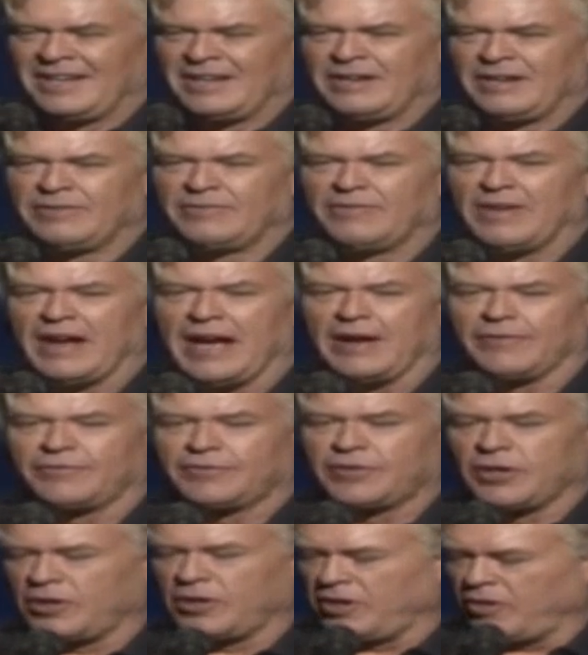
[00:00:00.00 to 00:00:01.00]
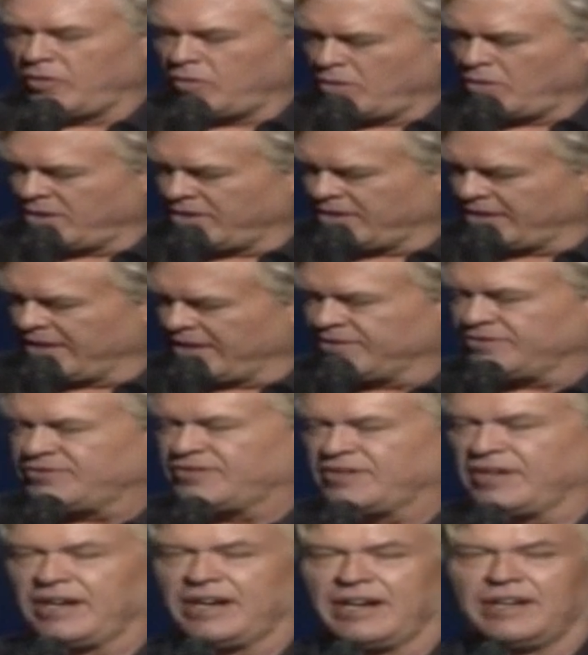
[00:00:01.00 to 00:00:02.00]
5:31 gets
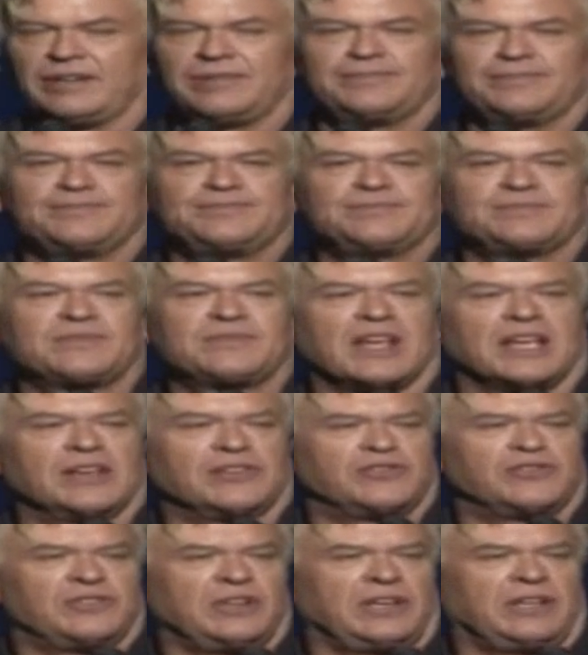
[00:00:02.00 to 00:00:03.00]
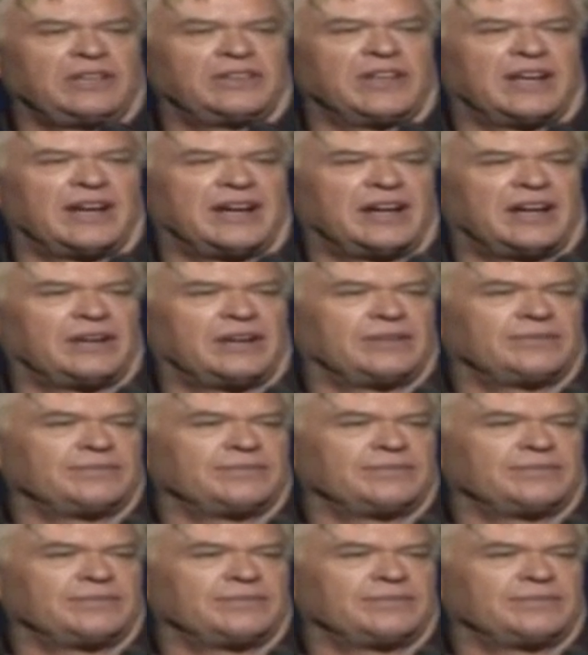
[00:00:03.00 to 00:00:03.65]
there. Is she there?